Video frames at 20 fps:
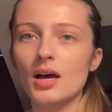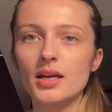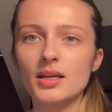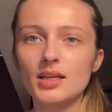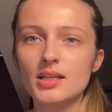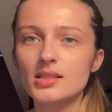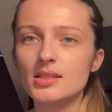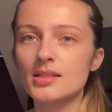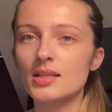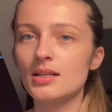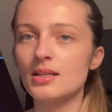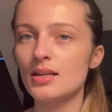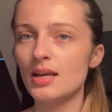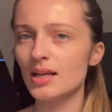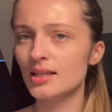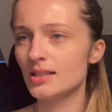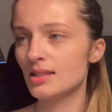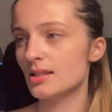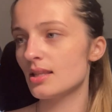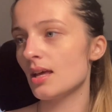I guess the
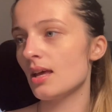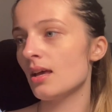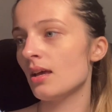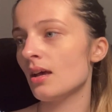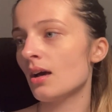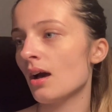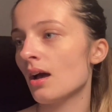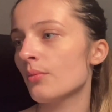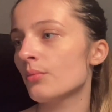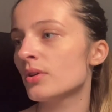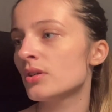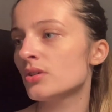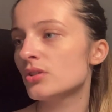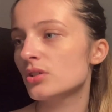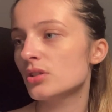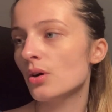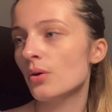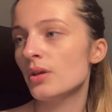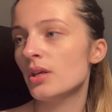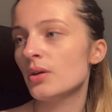next thing I want to
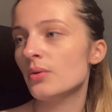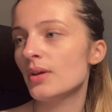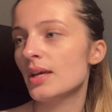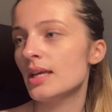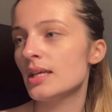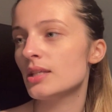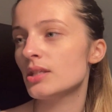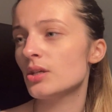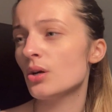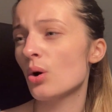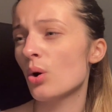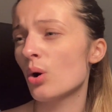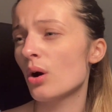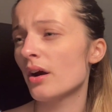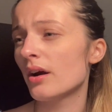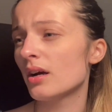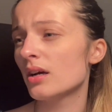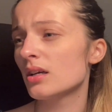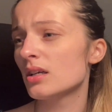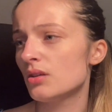show you is
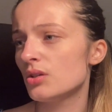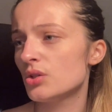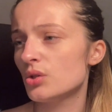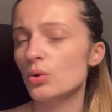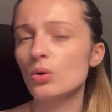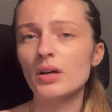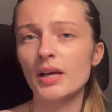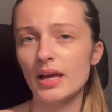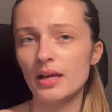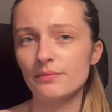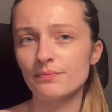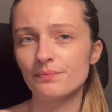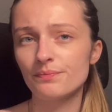your toolkit.